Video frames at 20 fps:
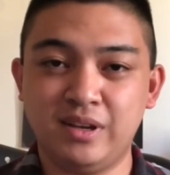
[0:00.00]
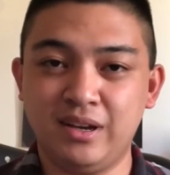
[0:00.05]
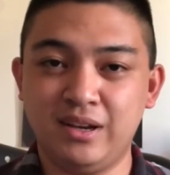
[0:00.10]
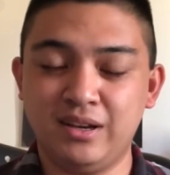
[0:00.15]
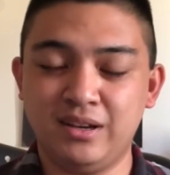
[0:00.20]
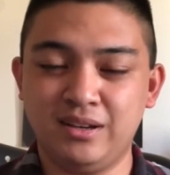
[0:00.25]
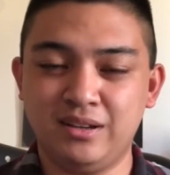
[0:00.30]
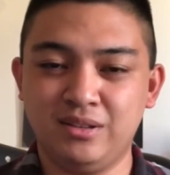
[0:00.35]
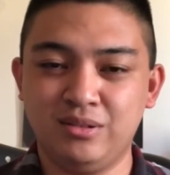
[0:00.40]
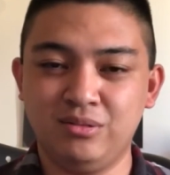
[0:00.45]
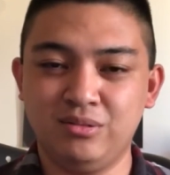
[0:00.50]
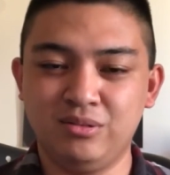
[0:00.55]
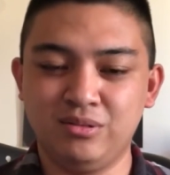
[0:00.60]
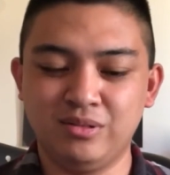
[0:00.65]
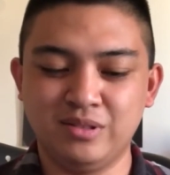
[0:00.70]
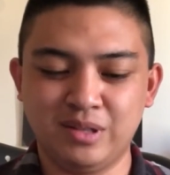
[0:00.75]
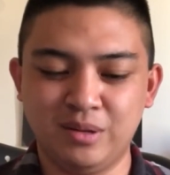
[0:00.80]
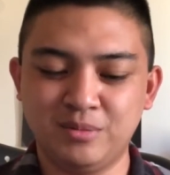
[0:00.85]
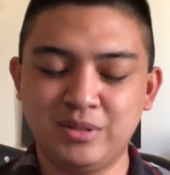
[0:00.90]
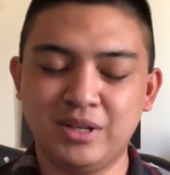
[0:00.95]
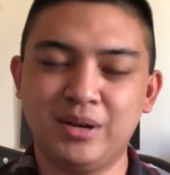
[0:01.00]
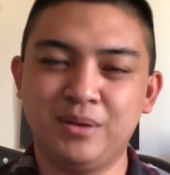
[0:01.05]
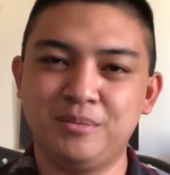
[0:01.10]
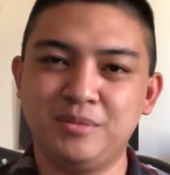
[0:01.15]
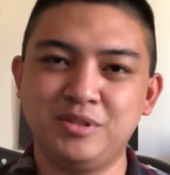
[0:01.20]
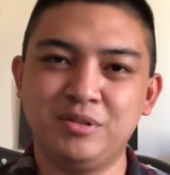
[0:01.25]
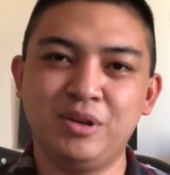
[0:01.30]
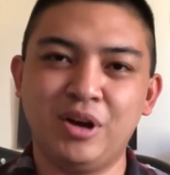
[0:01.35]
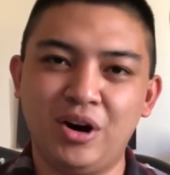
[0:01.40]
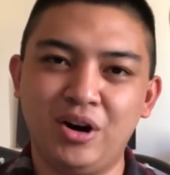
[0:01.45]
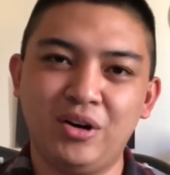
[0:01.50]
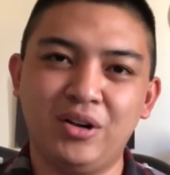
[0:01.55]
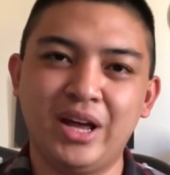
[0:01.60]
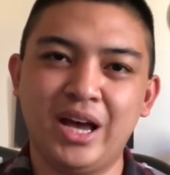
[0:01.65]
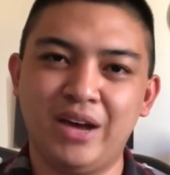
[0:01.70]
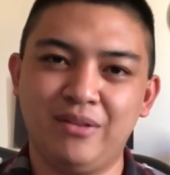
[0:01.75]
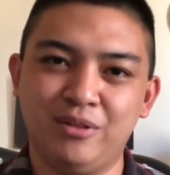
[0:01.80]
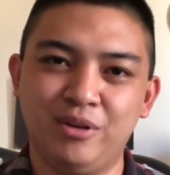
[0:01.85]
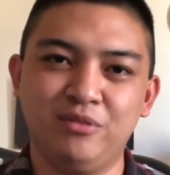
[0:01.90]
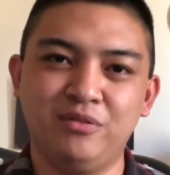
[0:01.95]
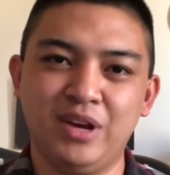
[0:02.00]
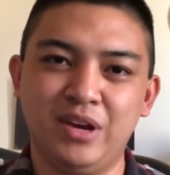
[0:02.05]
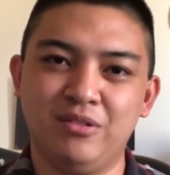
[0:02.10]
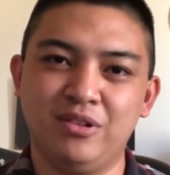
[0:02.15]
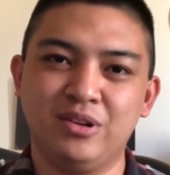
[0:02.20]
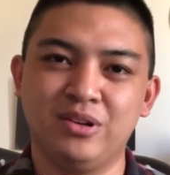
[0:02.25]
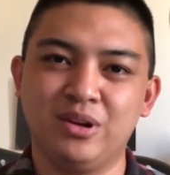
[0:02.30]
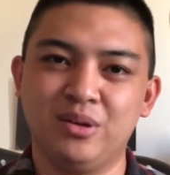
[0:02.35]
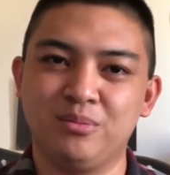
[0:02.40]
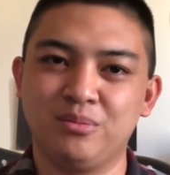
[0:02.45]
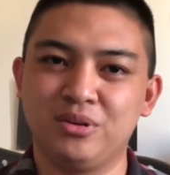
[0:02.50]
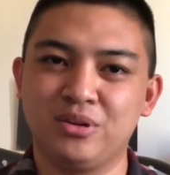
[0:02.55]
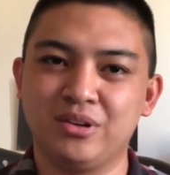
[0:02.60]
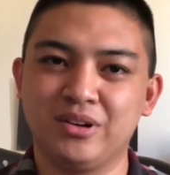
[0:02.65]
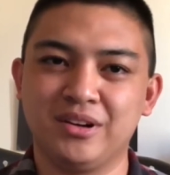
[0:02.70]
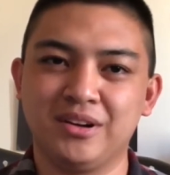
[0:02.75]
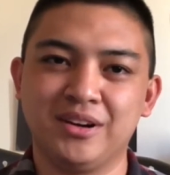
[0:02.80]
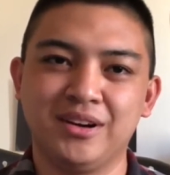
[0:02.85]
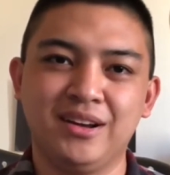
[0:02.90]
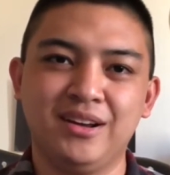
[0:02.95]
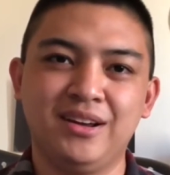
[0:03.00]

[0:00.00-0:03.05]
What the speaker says: and sometimes we all have a favorite number.